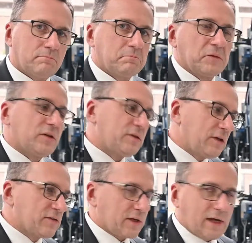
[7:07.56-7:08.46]
and it's a
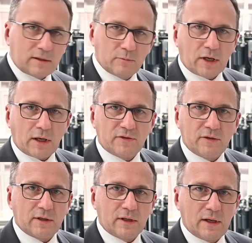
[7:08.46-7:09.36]
chain type
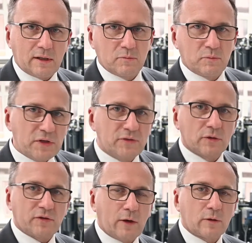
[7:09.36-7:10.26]
magazines. The
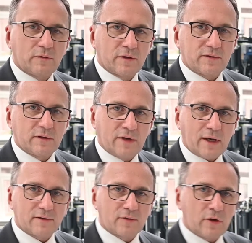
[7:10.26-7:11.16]
chain type
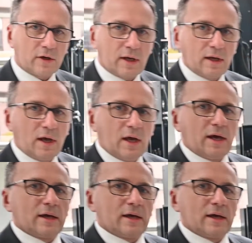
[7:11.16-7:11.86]
magazines go up to